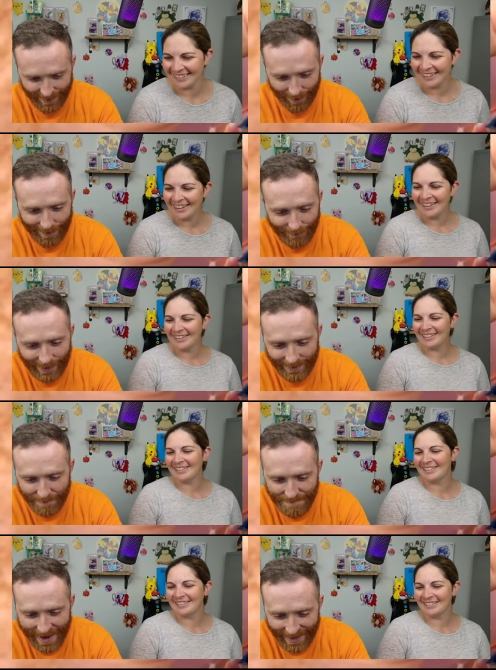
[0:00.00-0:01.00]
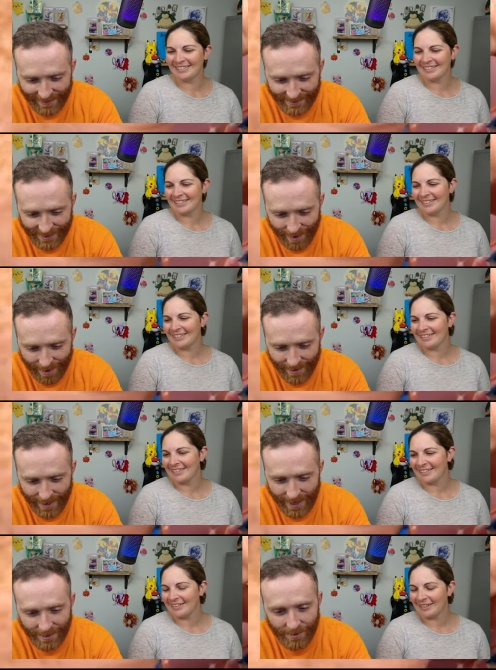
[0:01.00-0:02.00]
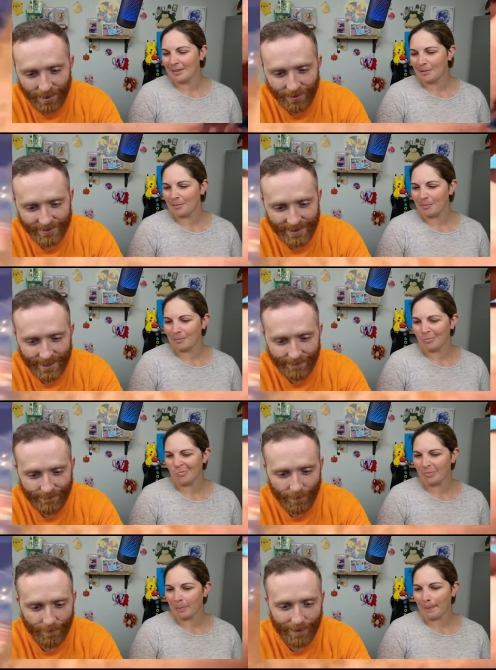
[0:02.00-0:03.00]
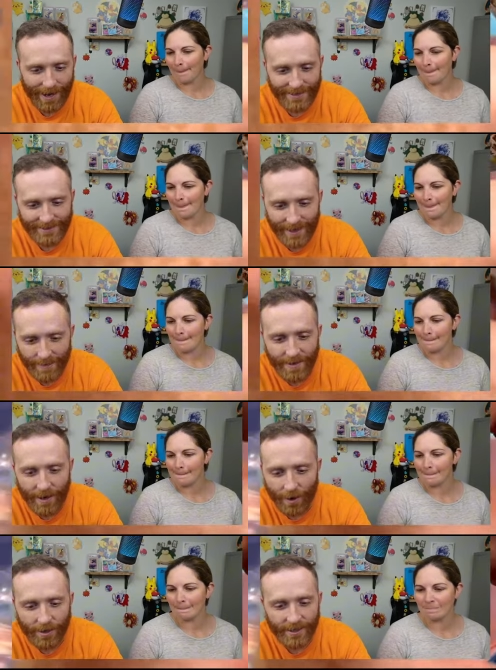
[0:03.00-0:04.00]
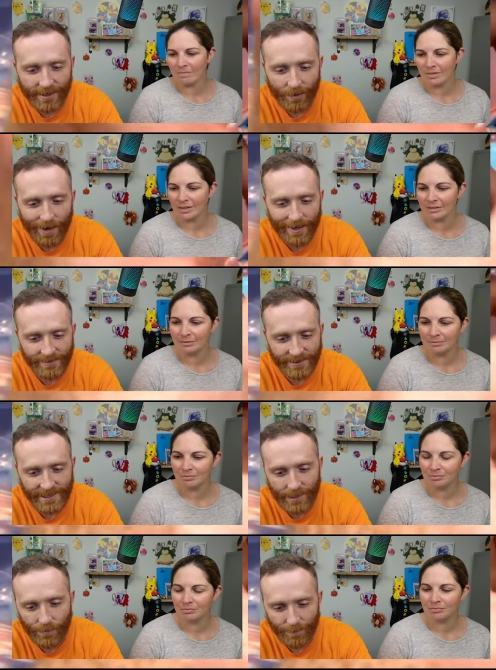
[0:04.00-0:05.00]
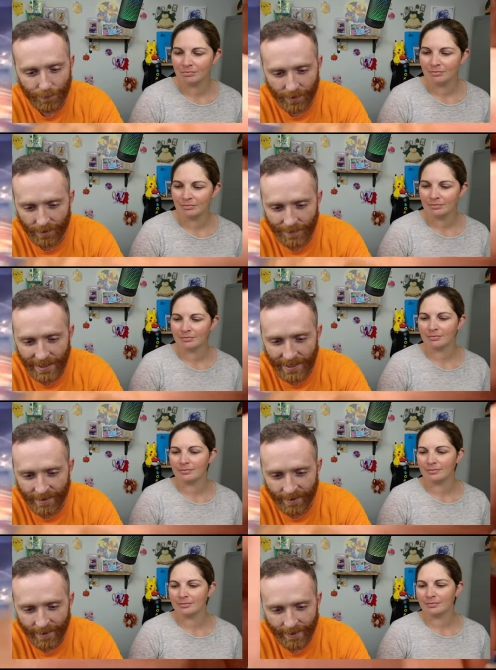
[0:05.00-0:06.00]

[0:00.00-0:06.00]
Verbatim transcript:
Speaker 1: All right, we got the Magneton, and you notice that from last time, they are gonna go ahead and stick with putting them in here.